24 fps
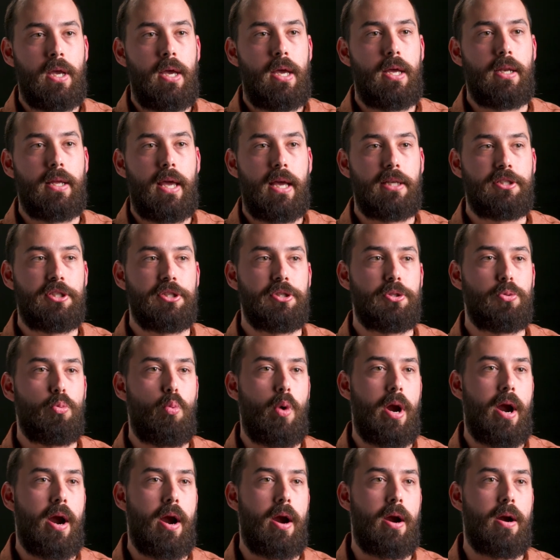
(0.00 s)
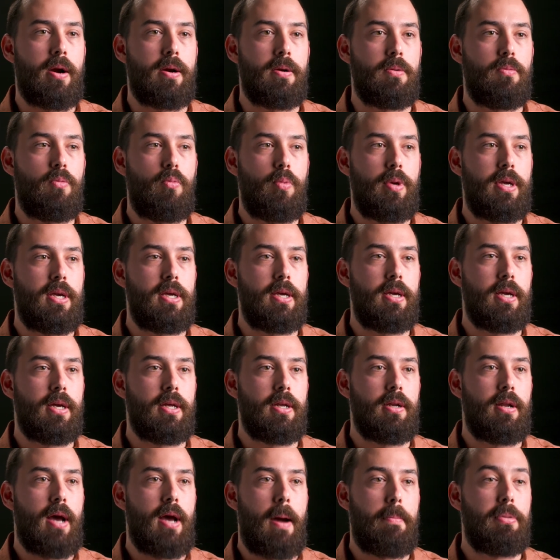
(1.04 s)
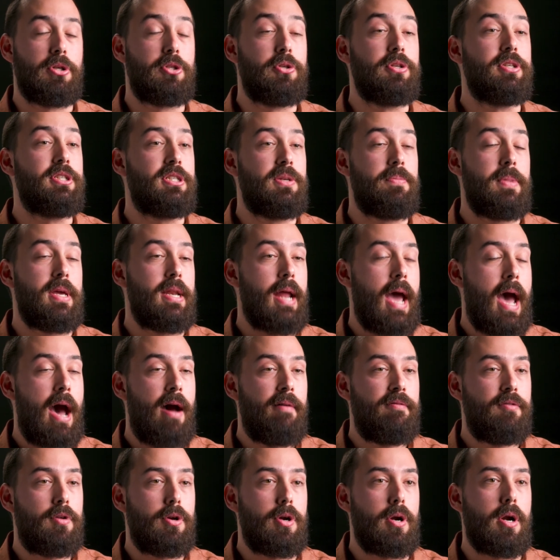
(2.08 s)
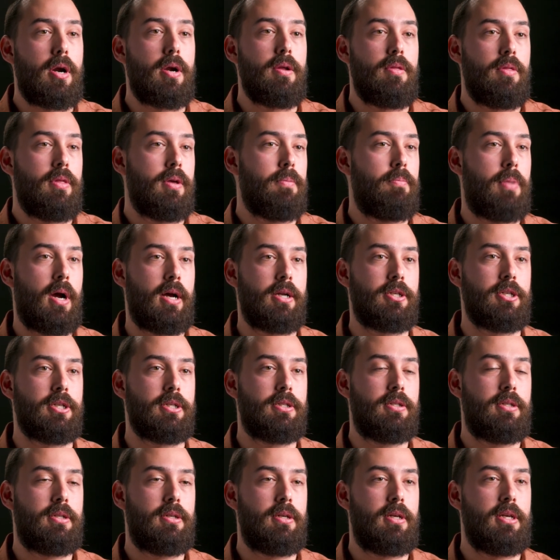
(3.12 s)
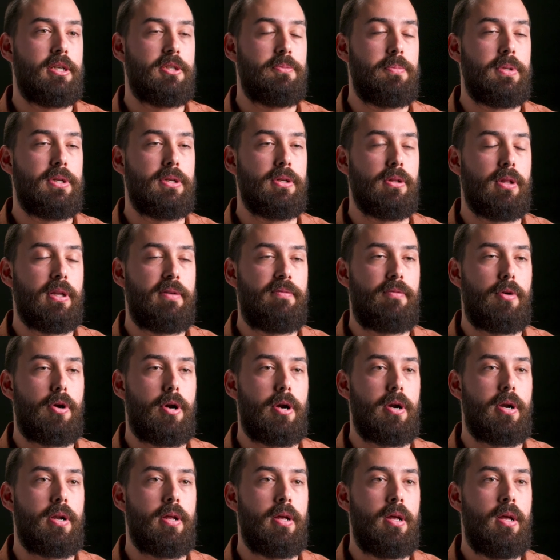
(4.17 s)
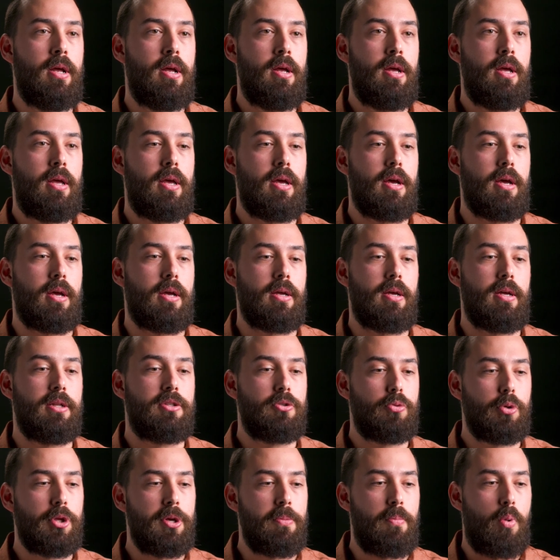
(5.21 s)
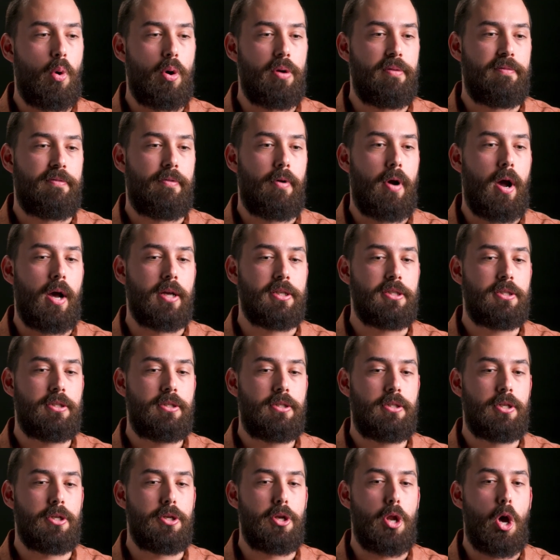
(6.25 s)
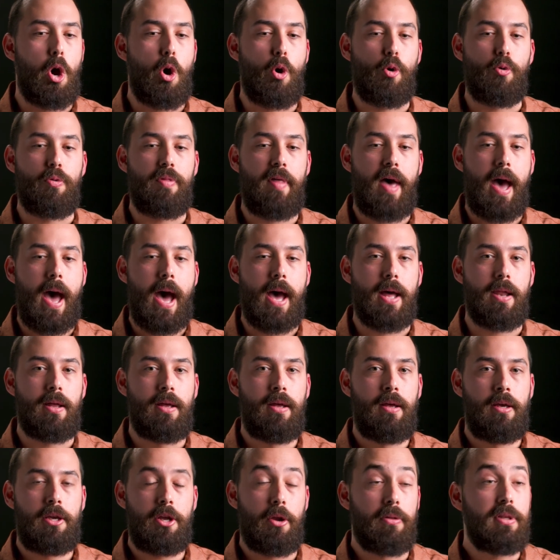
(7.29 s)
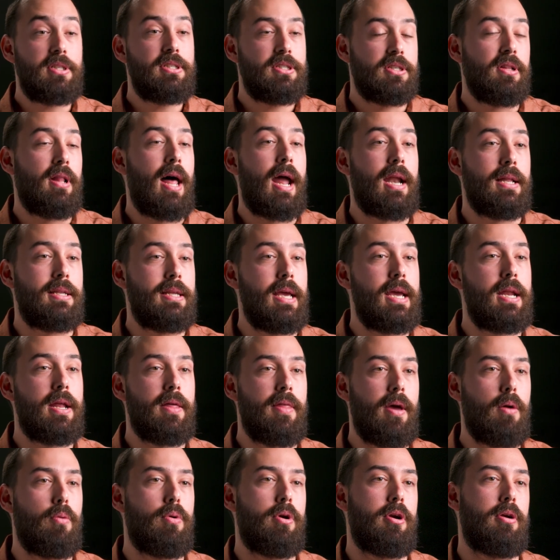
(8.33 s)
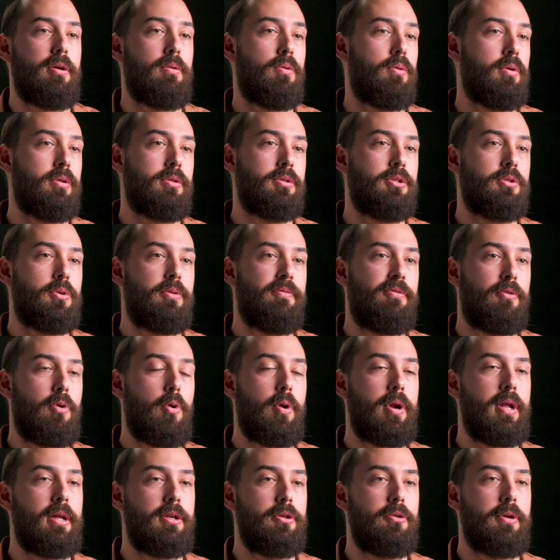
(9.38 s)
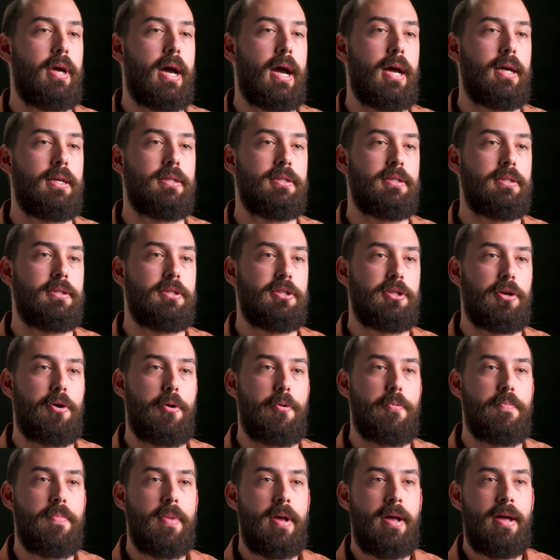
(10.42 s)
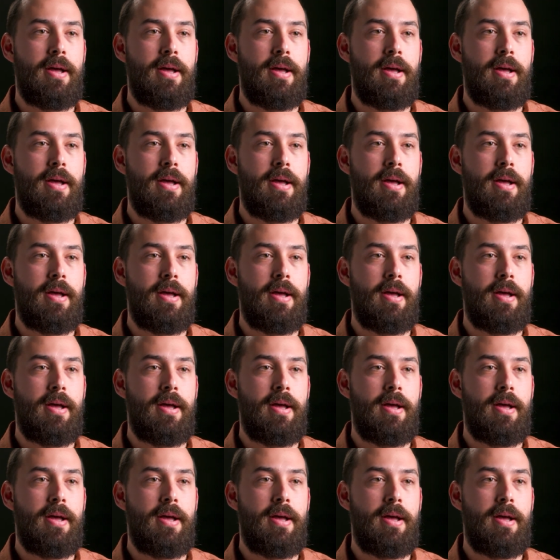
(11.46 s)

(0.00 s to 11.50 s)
In cases where we get opportunities to meet after the project has been delivered, it's really important for us to know that this is a lot of data that we're sort of throwing at you guys, and so